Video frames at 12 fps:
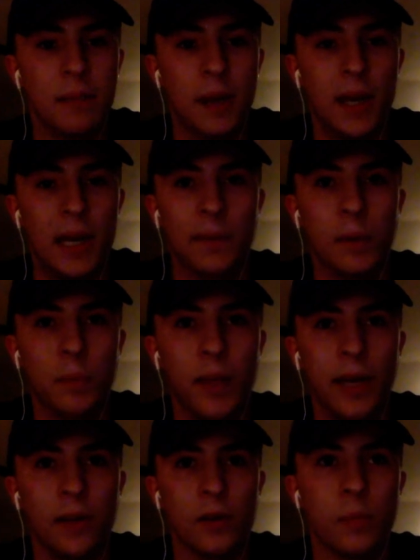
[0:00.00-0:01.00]
and being able to
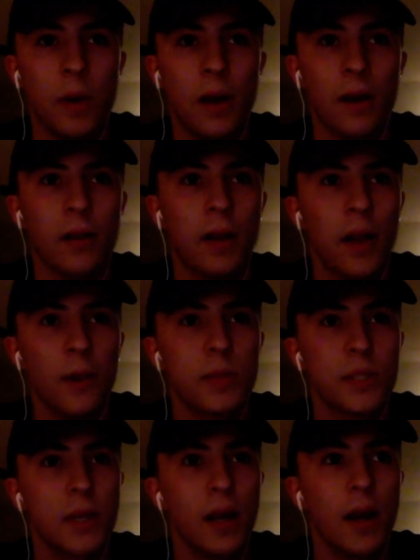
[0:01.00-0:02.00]
play those ball
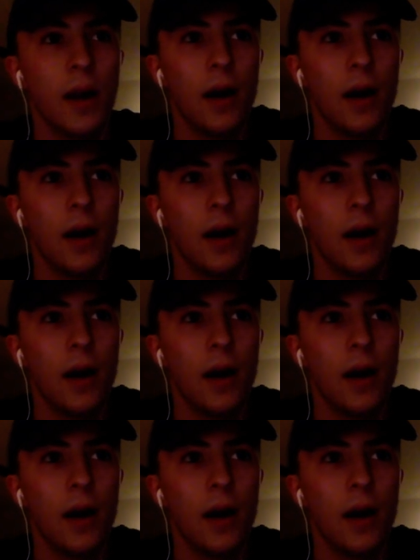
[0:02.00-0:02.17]
clubs.